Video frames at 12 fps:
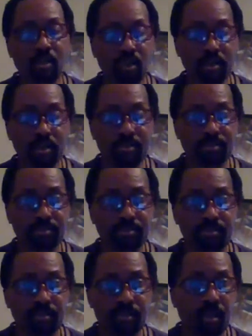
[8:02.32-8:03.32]
our tech
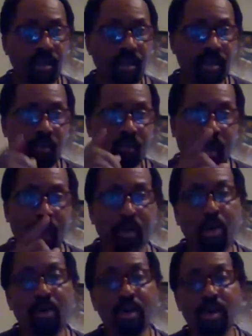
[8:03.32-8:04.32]
support.
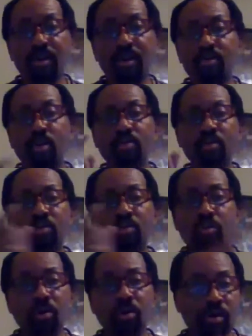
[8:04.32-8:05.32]
Now, what I'm gonna go
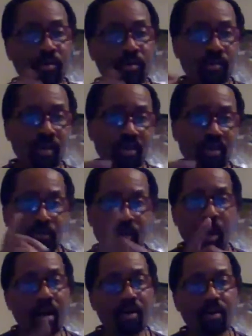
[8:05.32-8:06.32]
here is go through
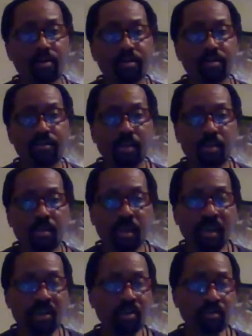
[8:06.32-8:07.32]
the
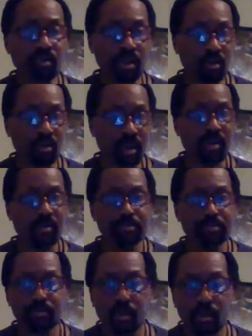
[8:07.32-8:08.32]
blog, okay, a
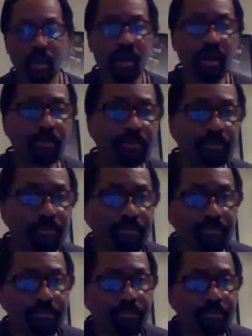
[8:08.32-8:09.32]
little bit, okay?
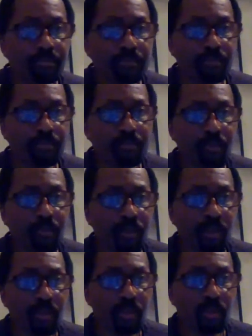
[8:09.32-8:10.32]
All right.
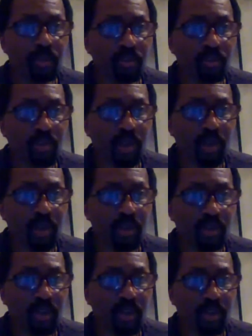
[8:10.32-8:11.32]
Let's
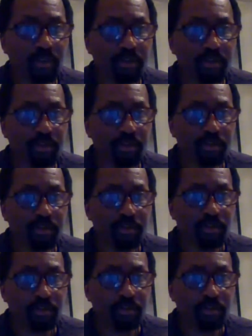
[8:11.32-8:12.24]
do a screen share.